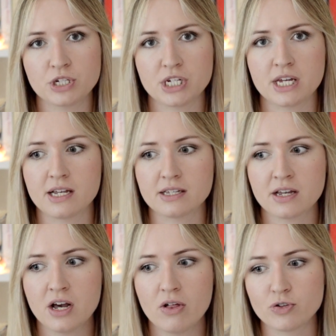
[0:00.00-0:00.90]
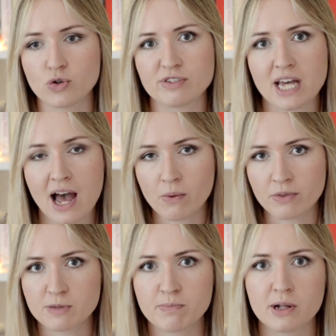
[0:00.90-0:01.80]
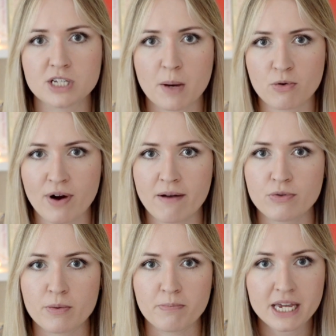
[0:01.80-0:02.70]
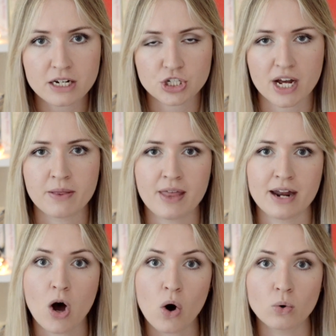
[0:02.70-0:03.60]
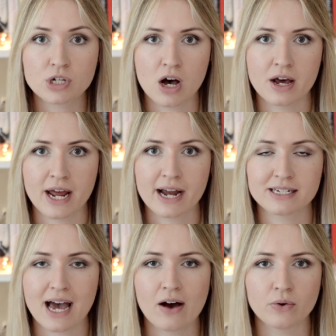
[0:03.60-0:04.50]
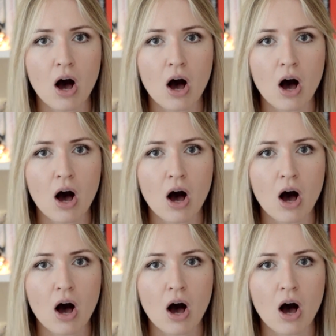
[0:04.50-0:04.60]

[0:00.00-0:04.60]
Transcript: which is the sort of town that's built up around the beach, and then Old Carnac Town.